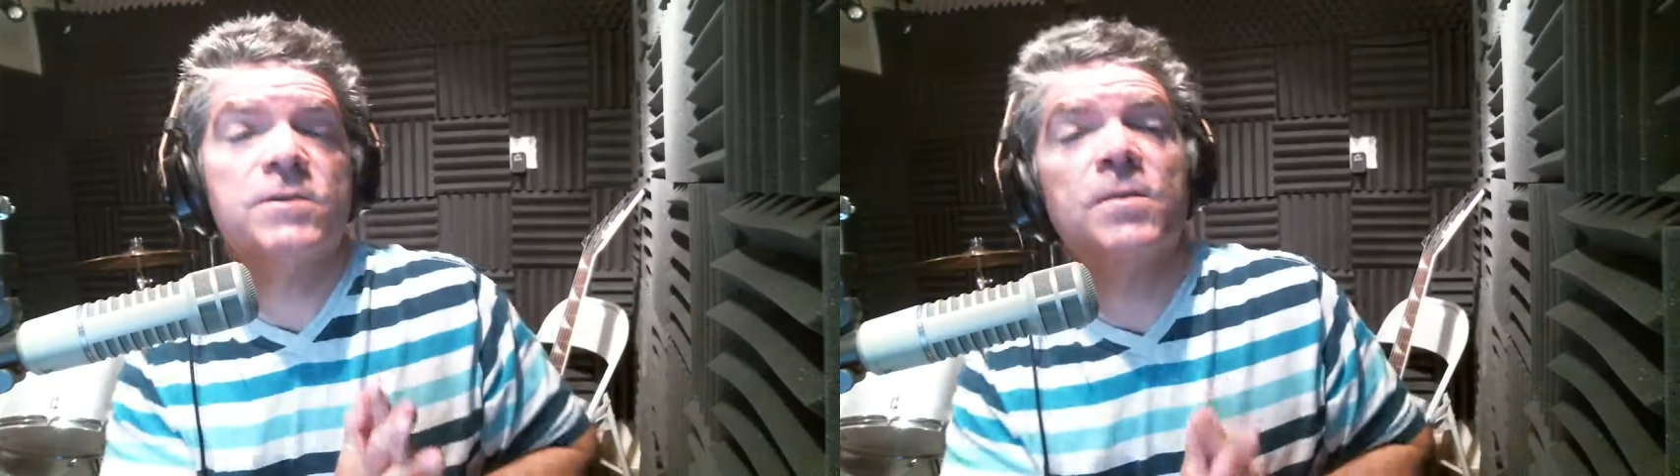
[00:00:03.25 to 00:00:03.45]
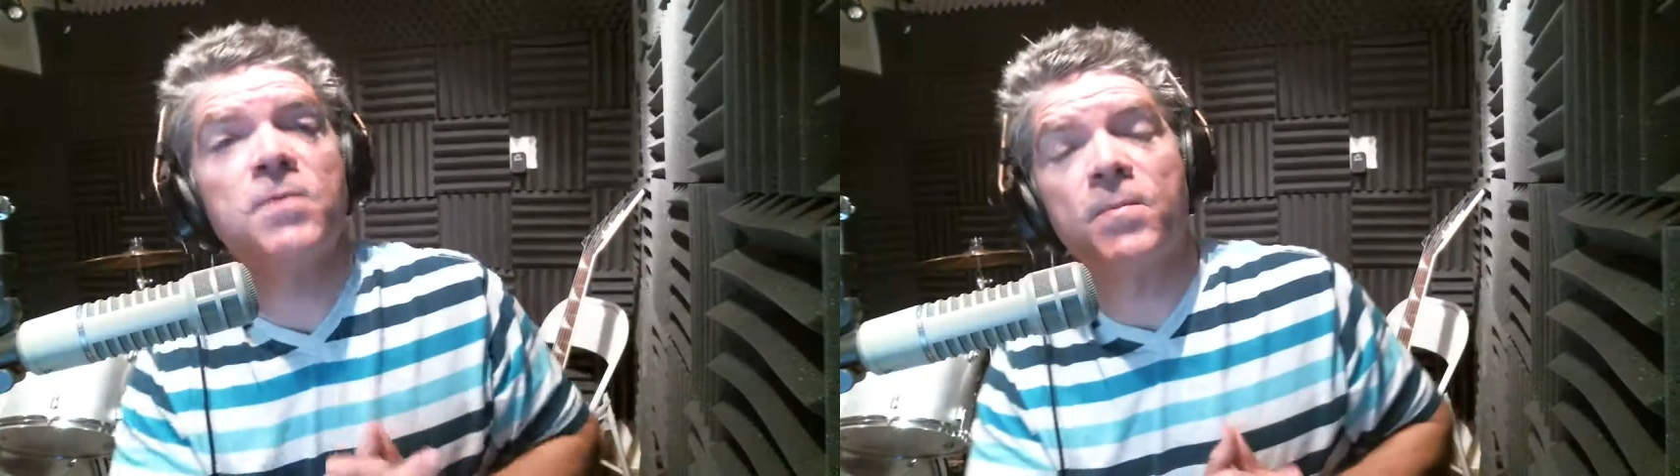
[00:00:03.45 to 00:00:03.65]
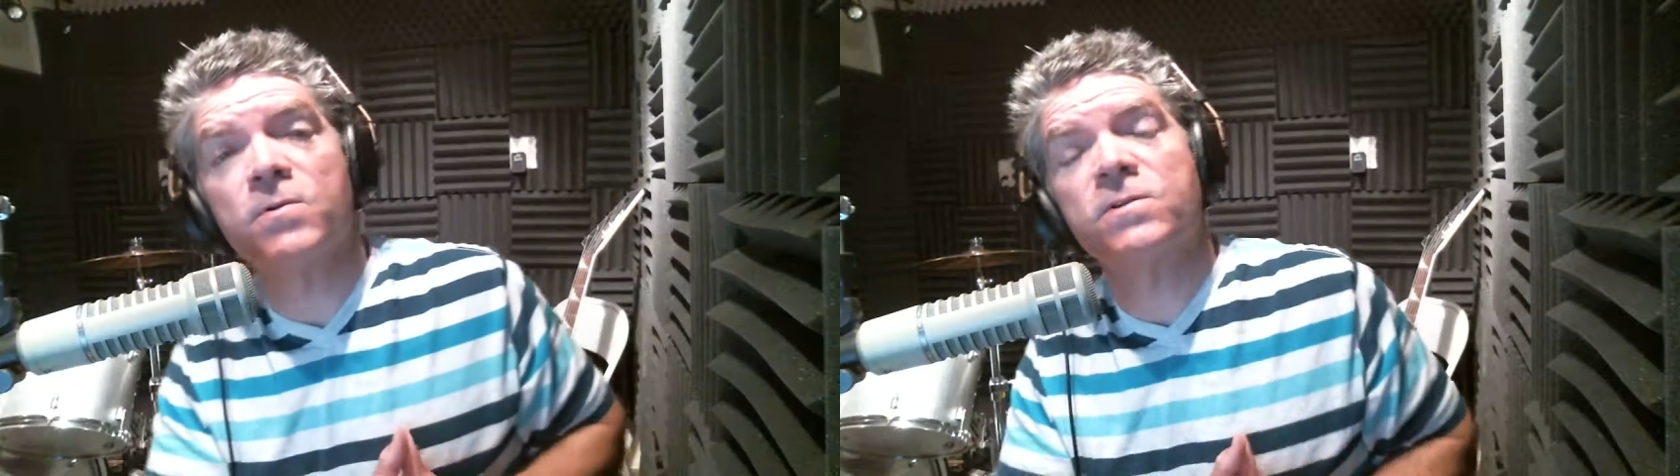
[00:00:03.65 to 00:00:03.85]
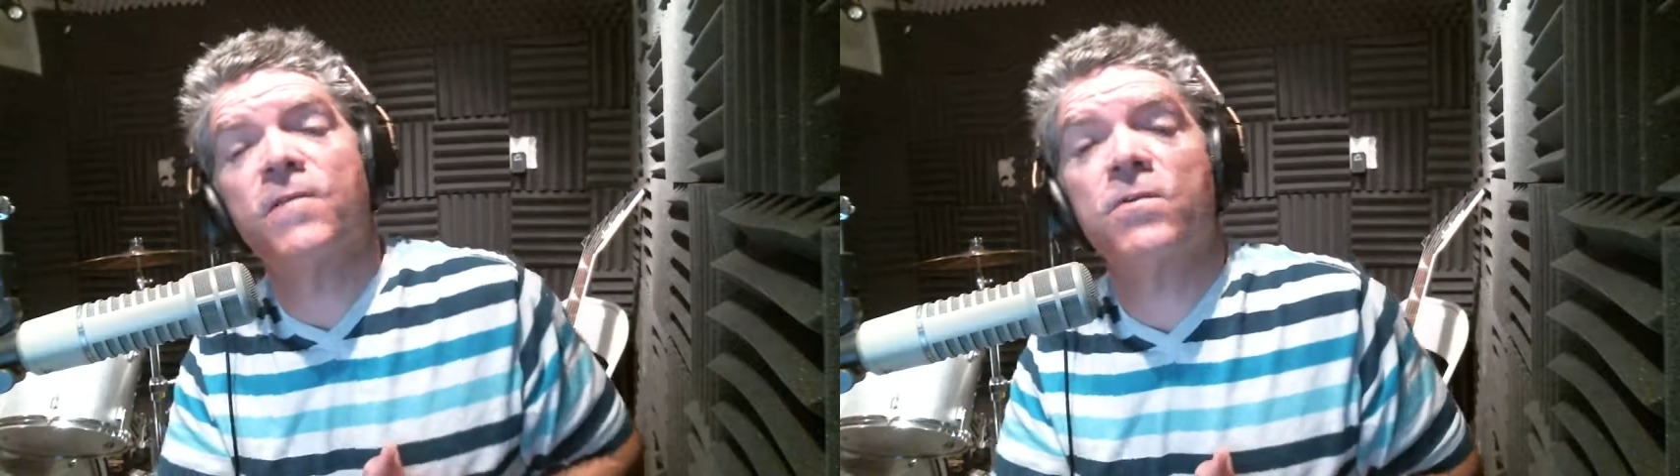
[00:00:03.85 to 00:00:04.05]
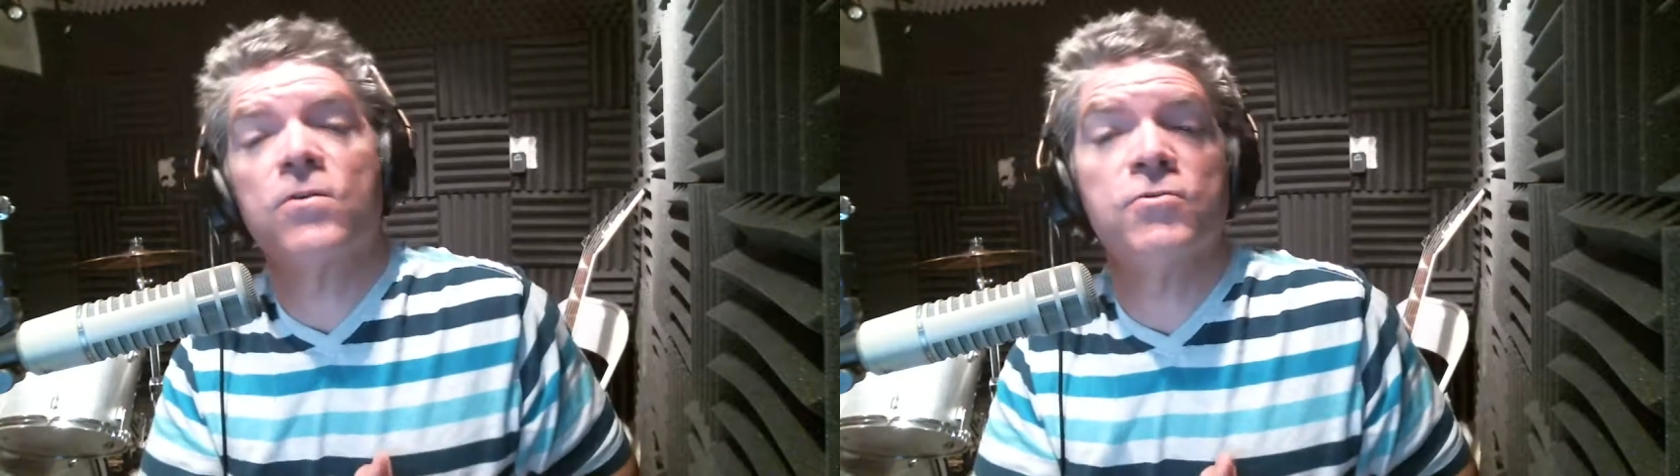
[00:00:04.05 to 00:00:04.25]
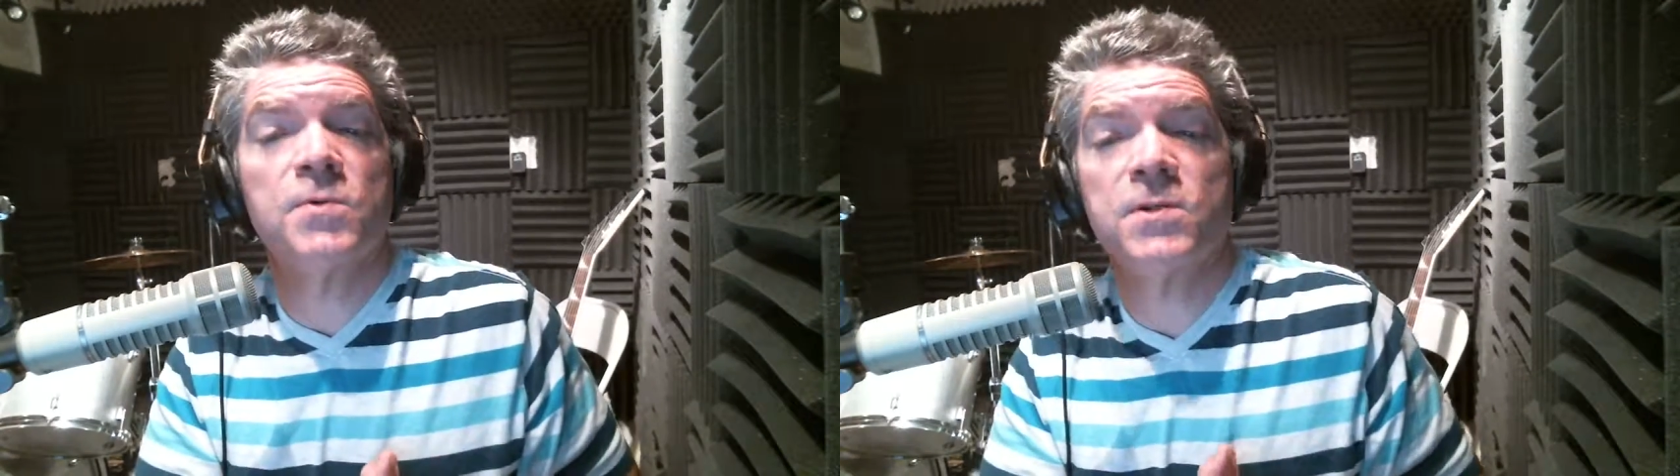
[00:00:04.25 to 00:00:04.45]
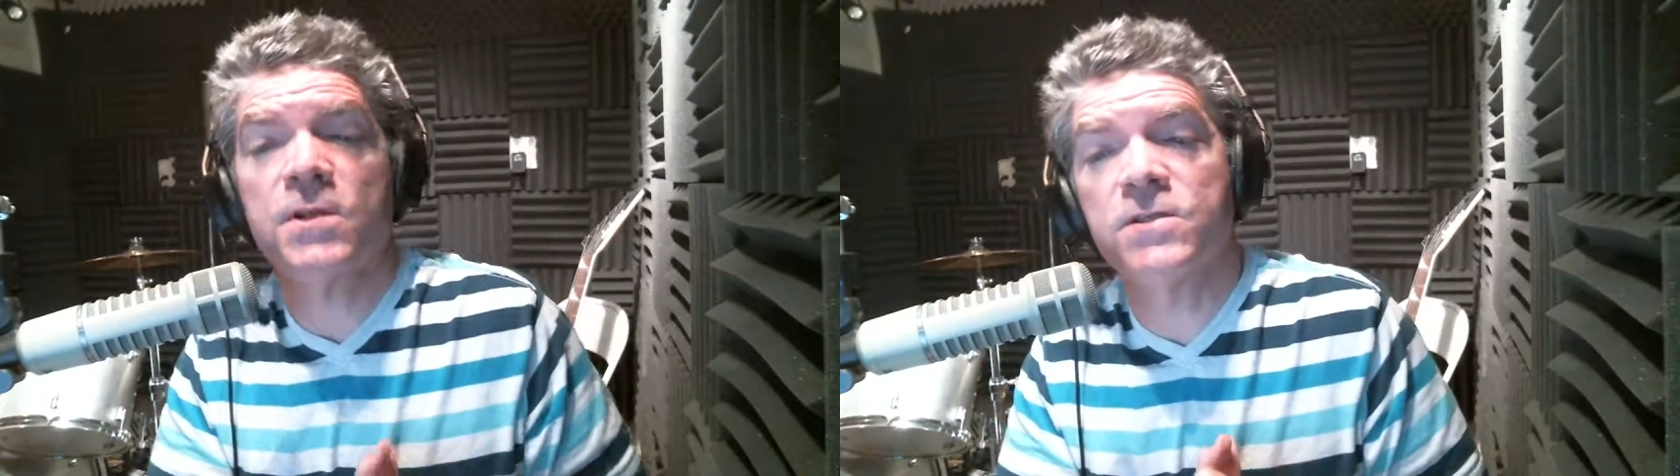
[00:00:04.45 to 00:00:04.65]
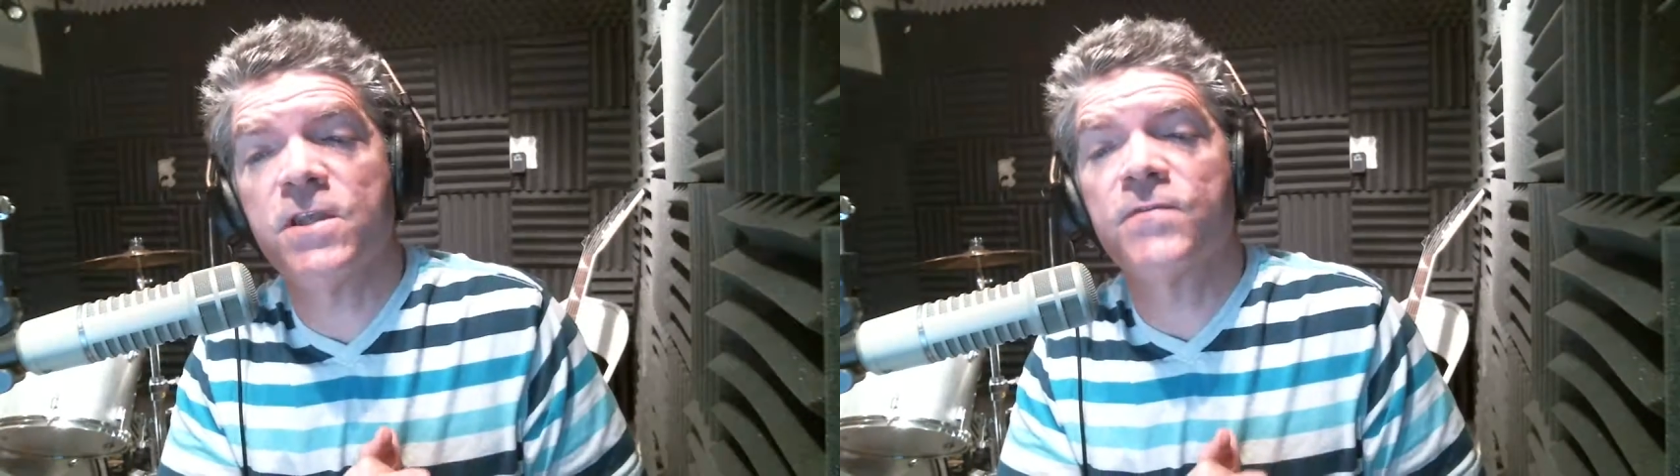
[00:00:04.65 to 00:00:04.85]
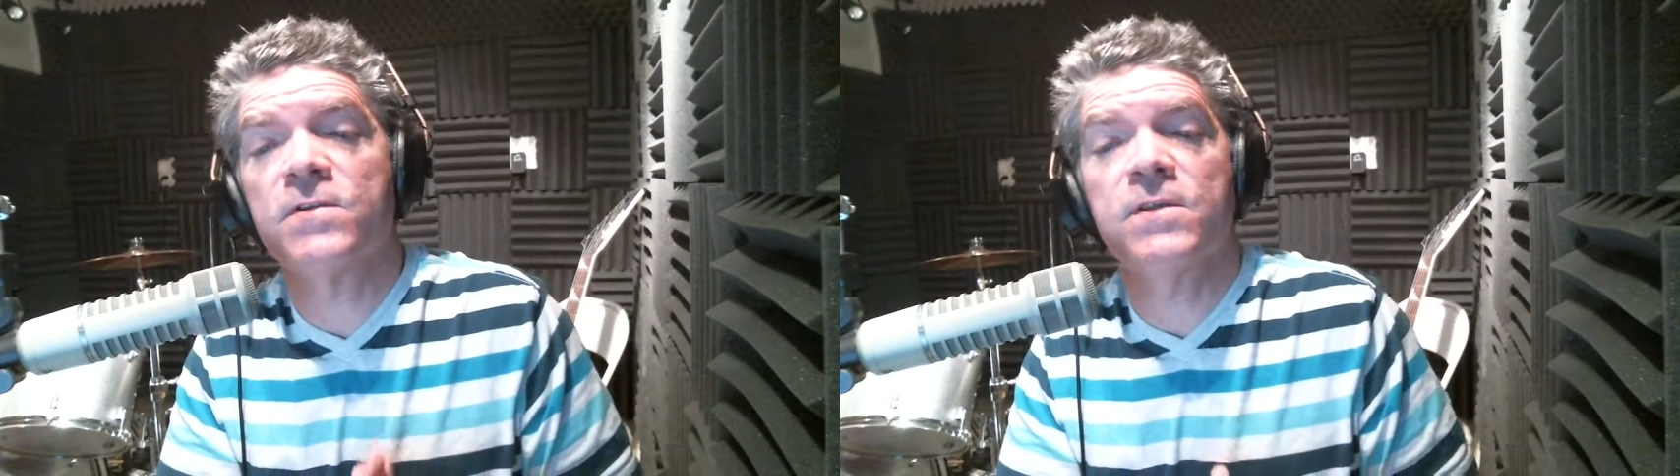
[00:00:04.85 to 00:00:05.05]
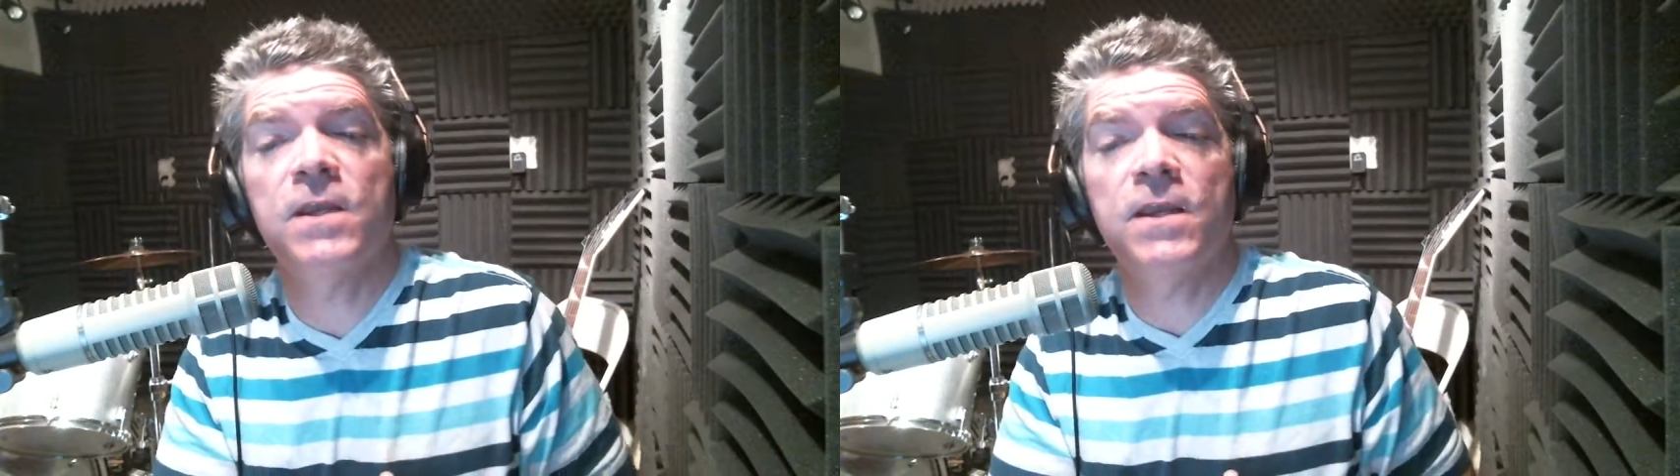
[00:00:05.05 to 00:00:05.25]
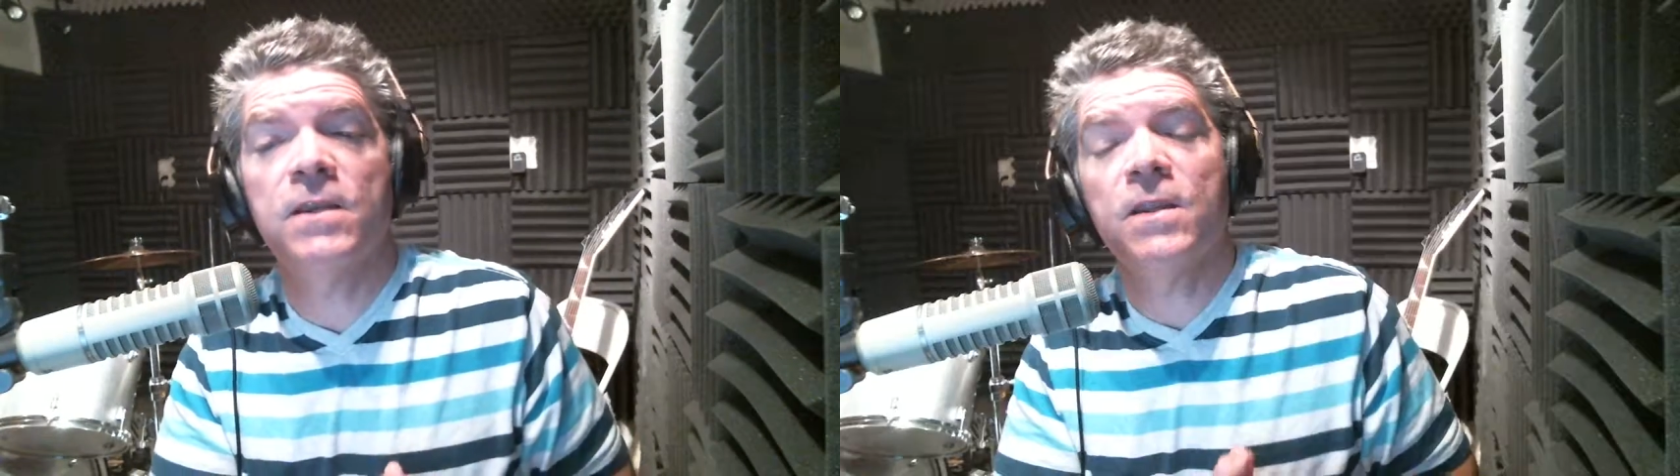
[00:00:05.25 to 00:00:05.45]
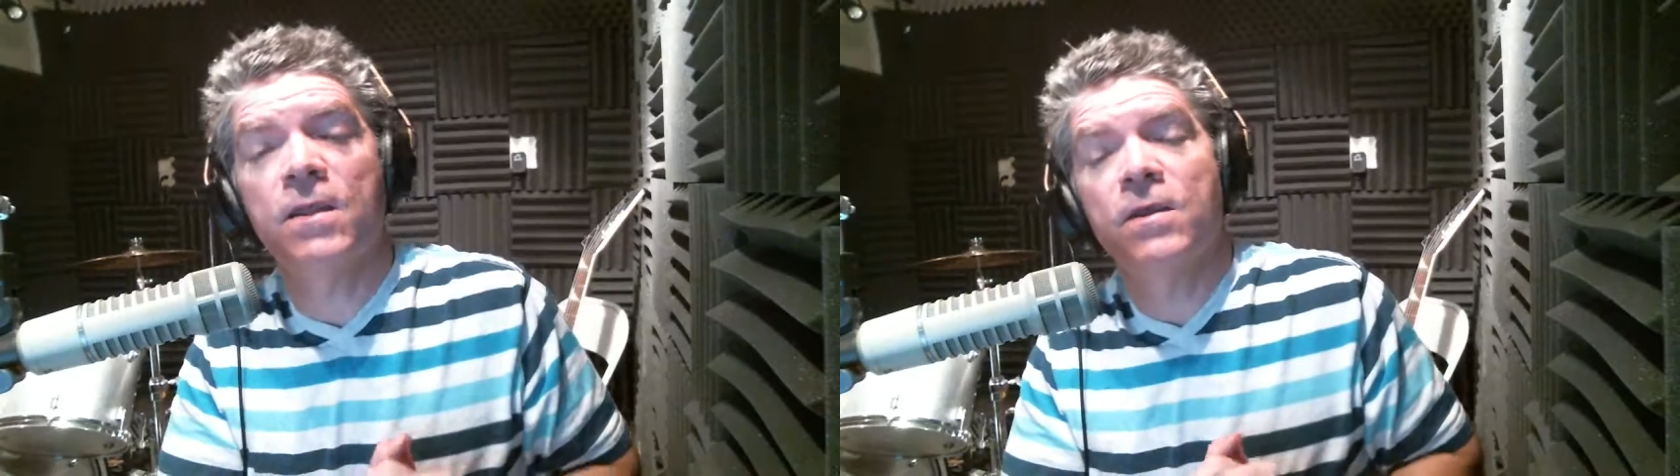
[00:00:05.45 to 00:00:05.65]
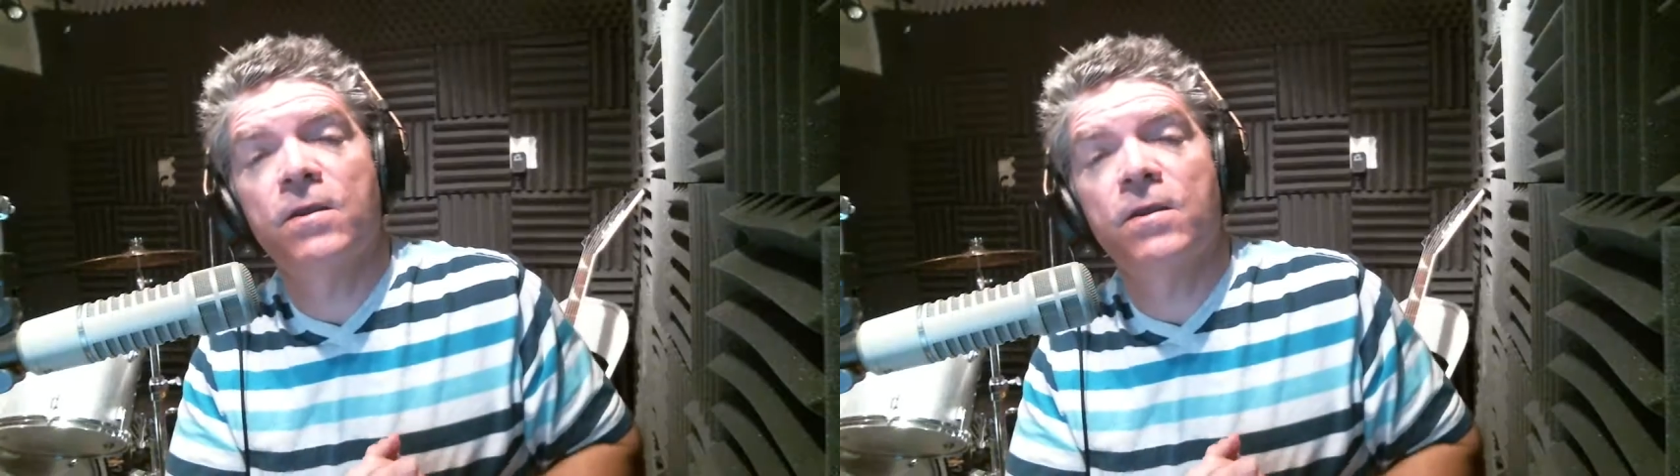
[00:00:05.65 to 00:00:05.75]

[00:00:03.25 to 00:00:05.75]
September 7th, 2017.